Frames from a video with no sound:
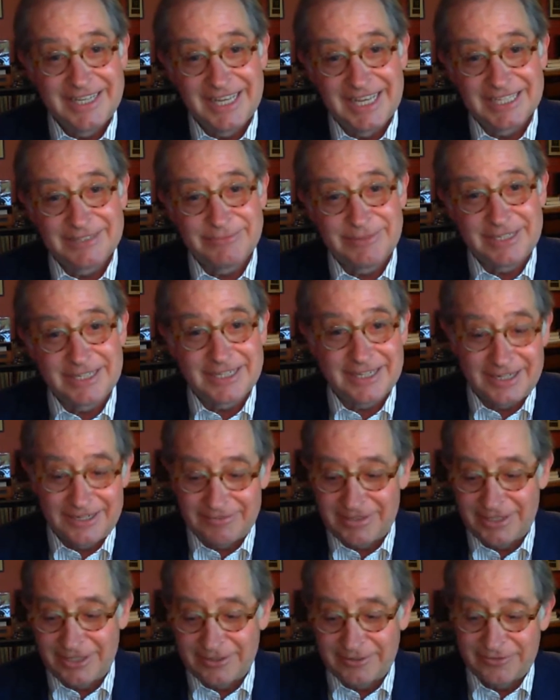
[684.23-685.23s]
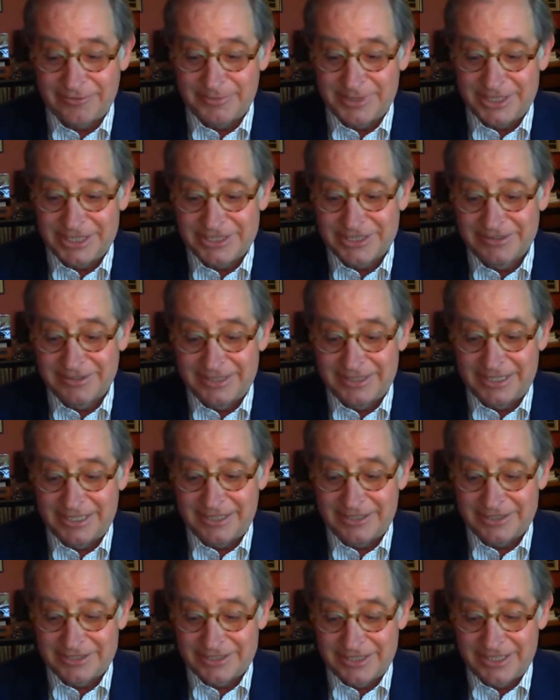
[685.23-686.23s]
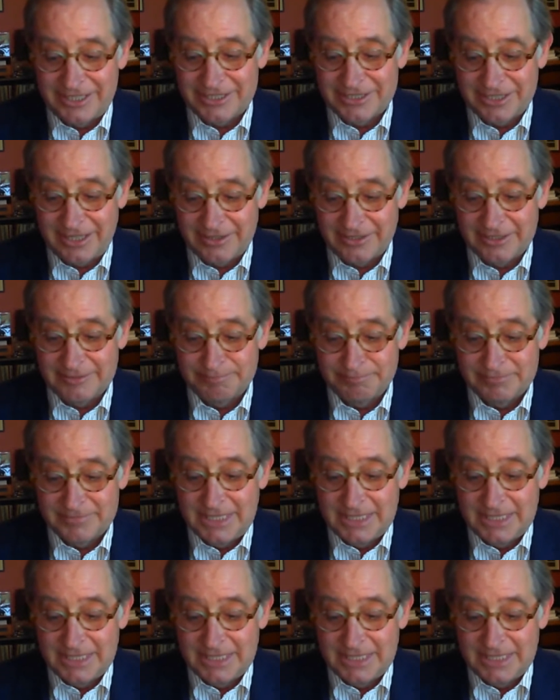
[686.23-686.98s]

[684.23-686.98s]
as we kind of hear from each other.